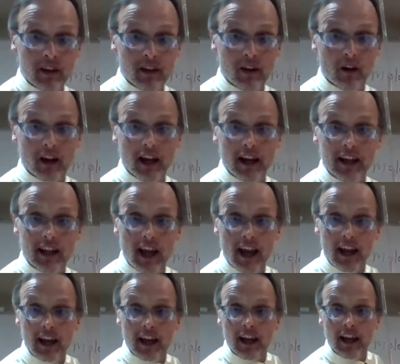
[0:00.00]
Okay,
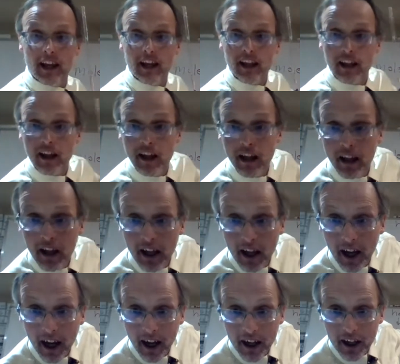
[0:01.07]
hey.
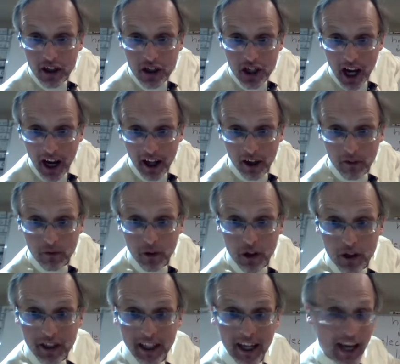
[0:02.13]
Jenna,
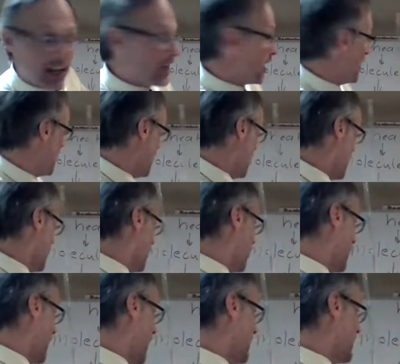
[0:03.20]
first again.
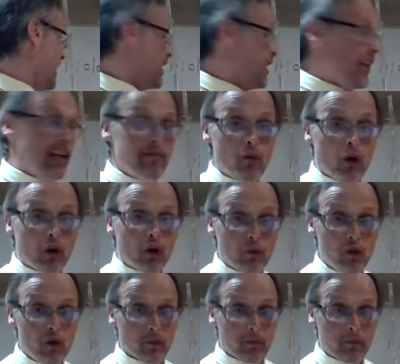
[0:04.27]
Okay, they need more
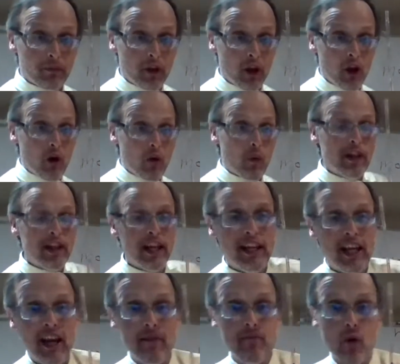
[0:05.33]
room. When they
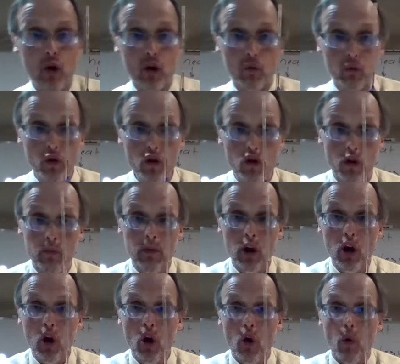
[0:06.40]
need more room,
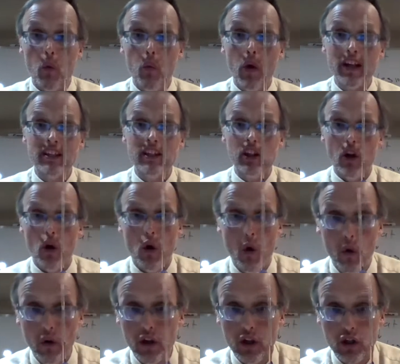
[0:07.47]
what's the
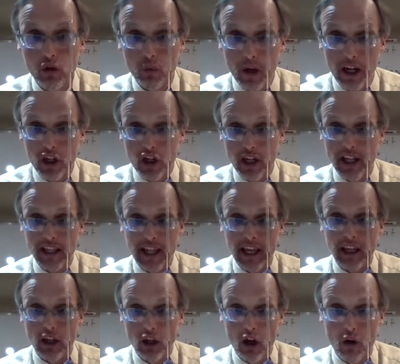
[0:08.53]
only direction that they
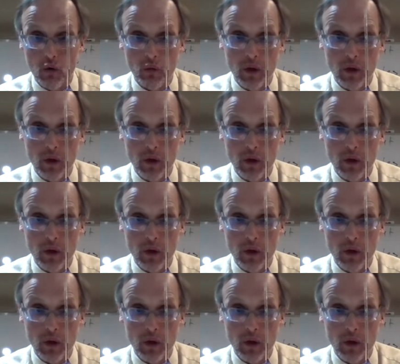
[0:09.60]
can go?